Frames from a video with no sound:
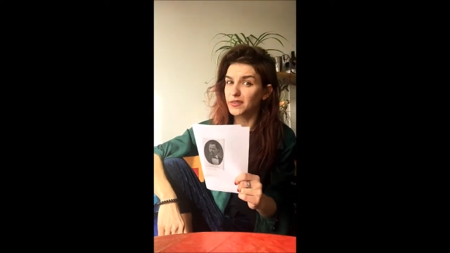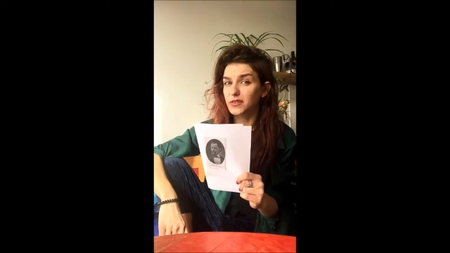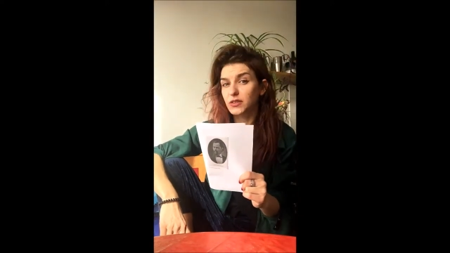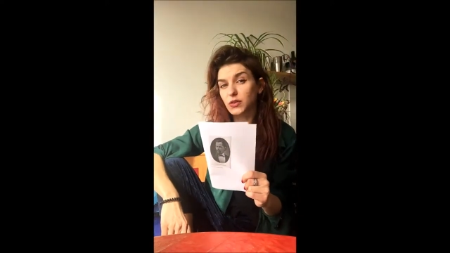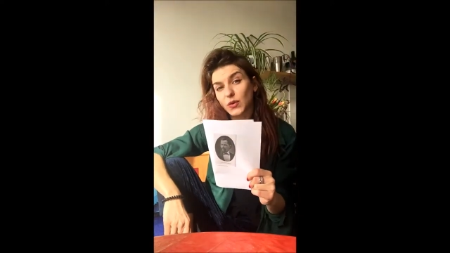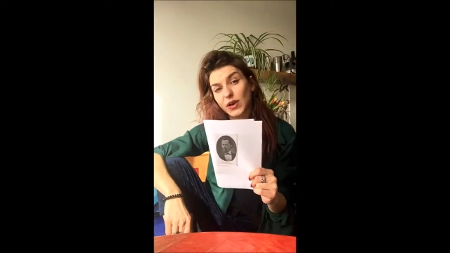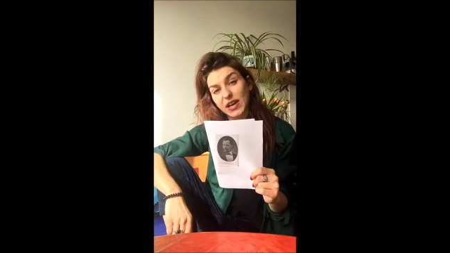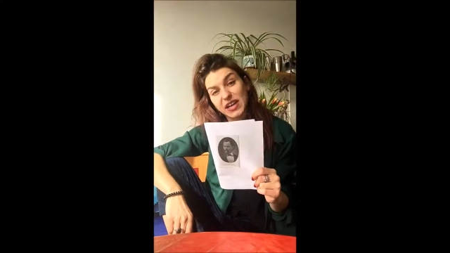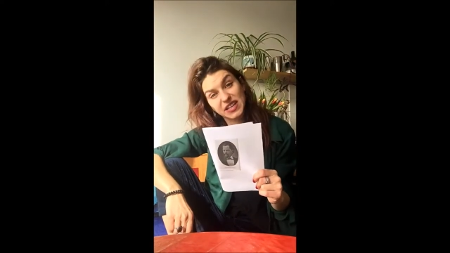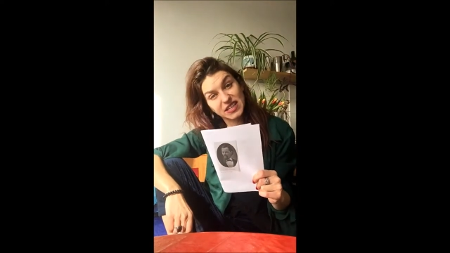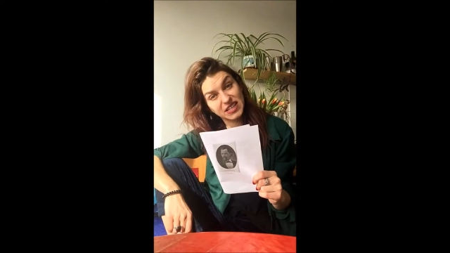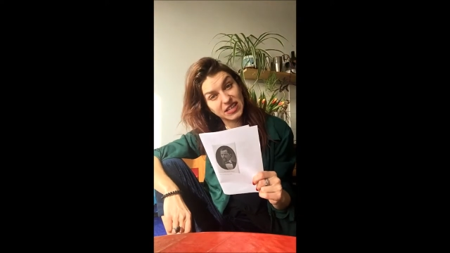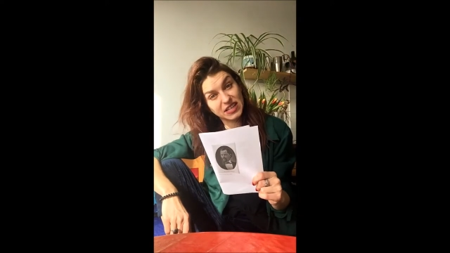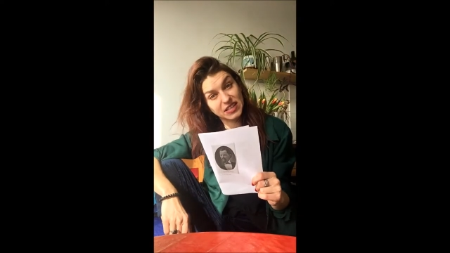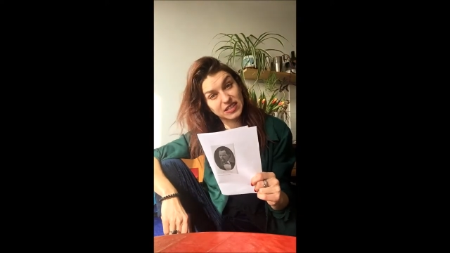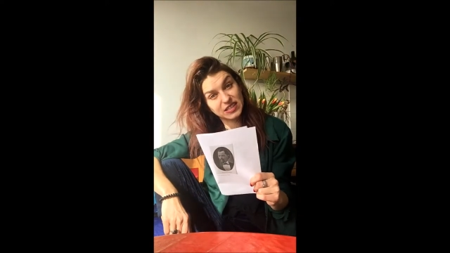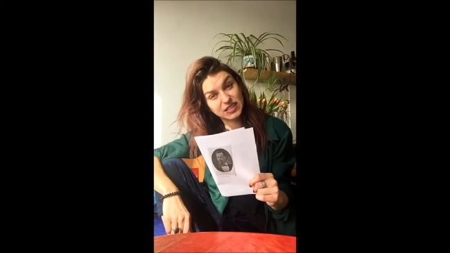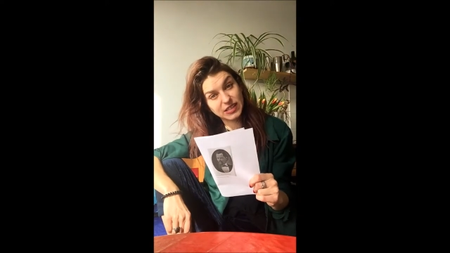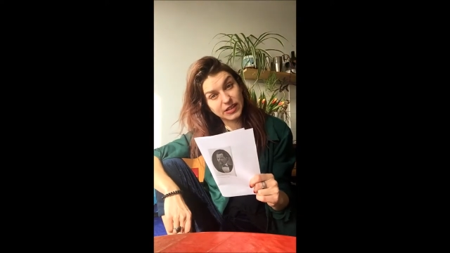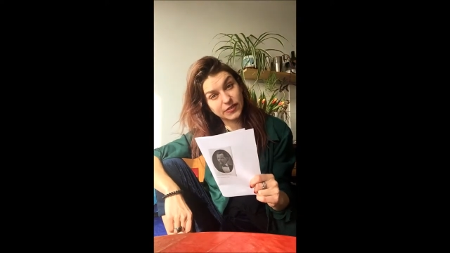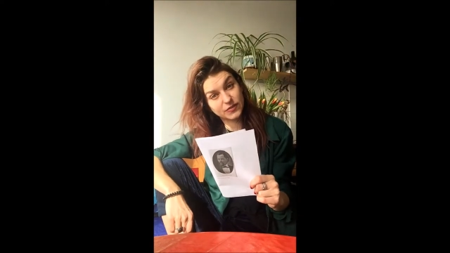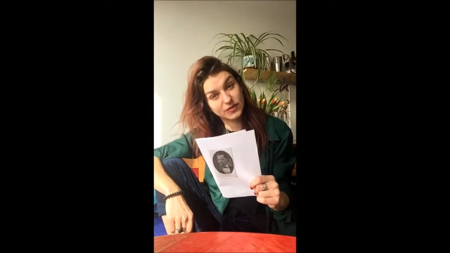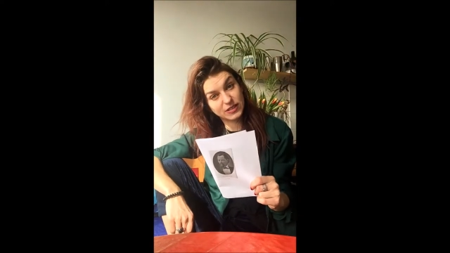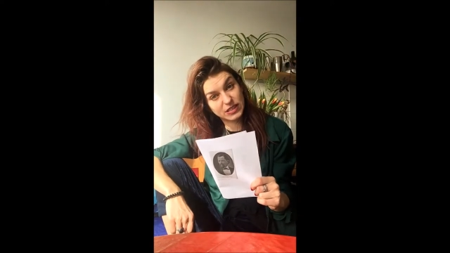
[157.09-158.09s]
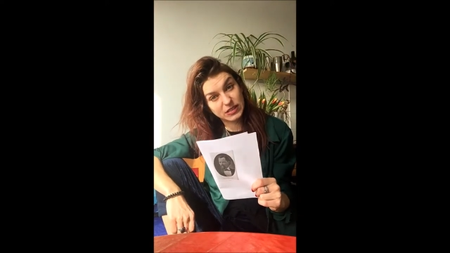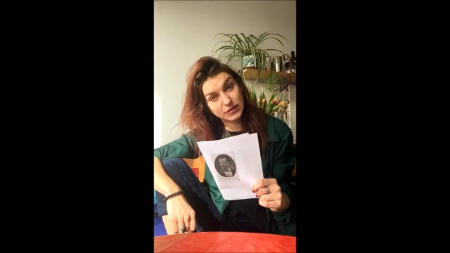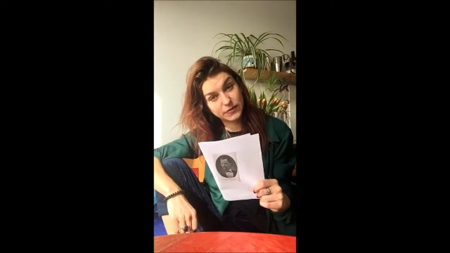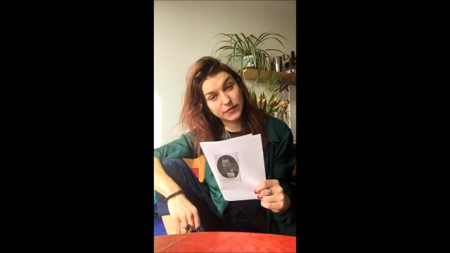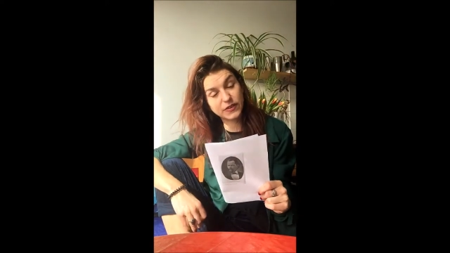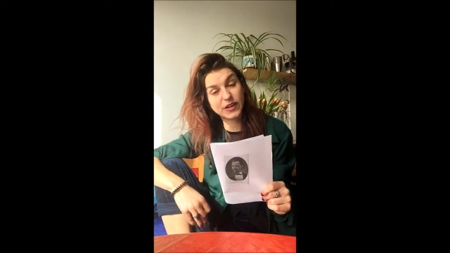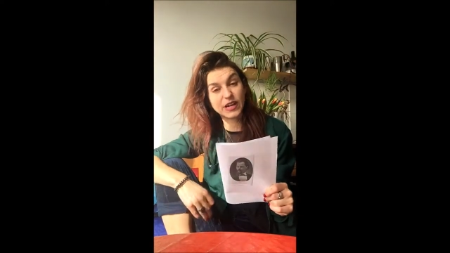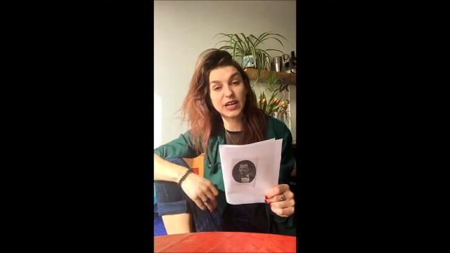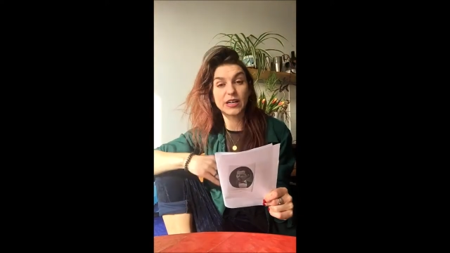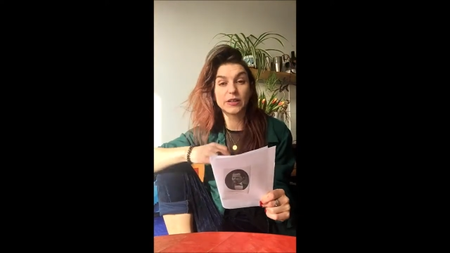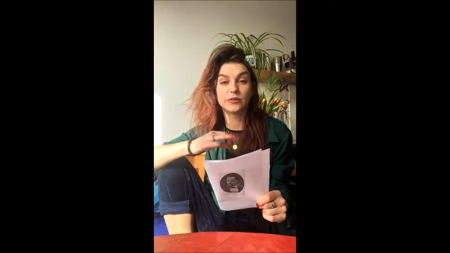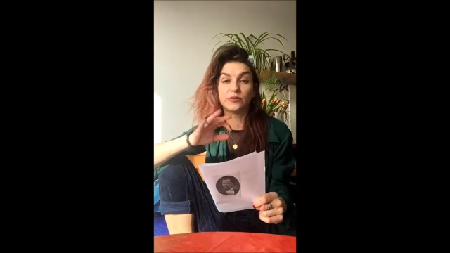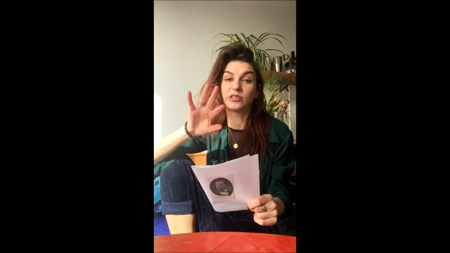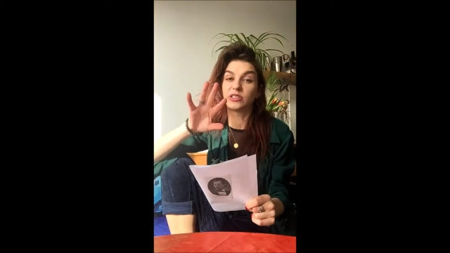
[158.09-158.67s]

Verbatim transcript: to 1875,